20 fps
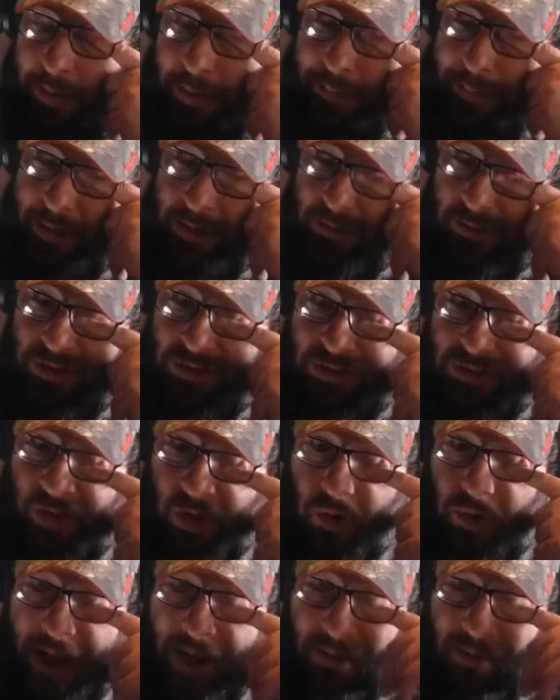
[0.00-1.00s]
Maybe it'll
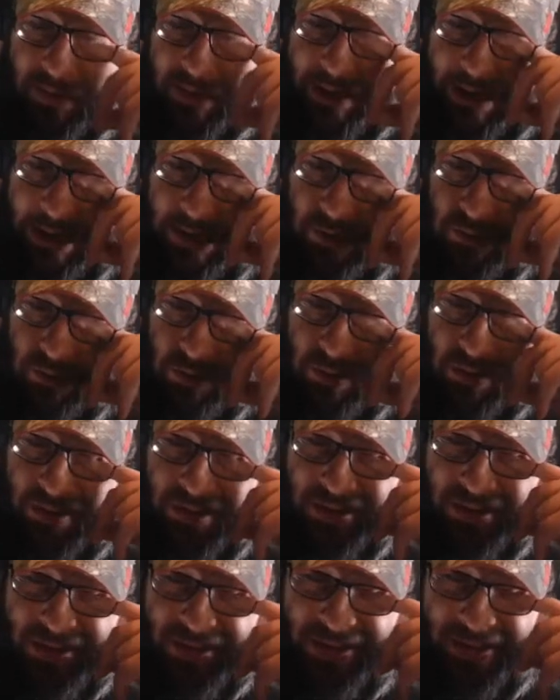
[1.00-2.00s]
slow down the needle.
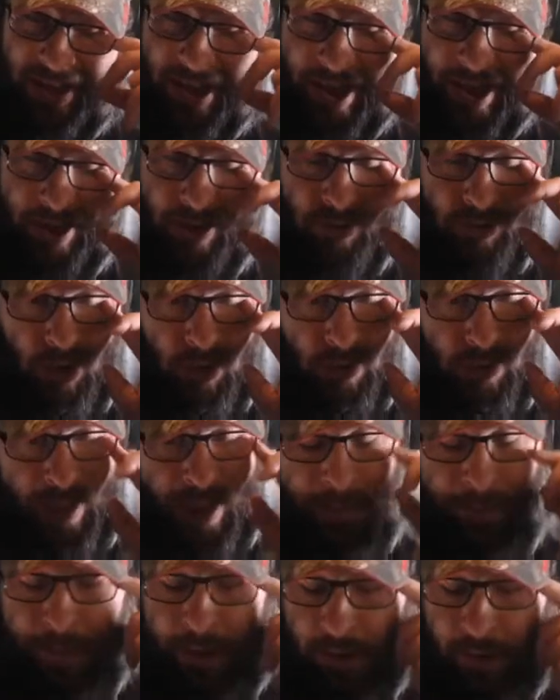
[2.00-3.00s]
I don't know.
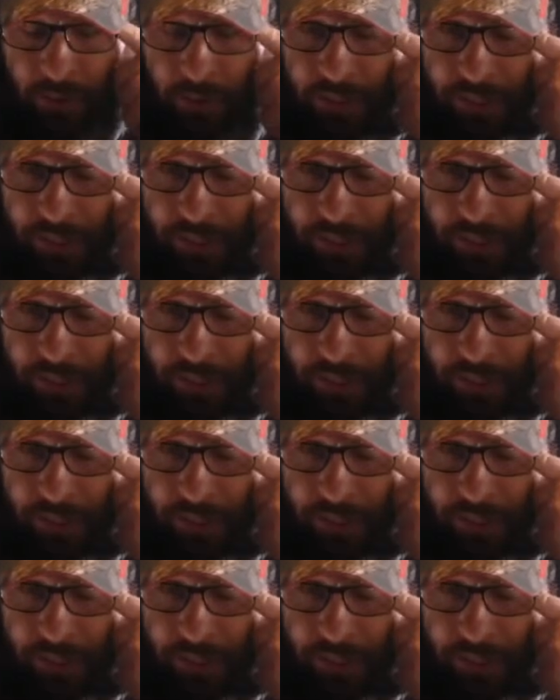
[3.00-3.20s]
That middle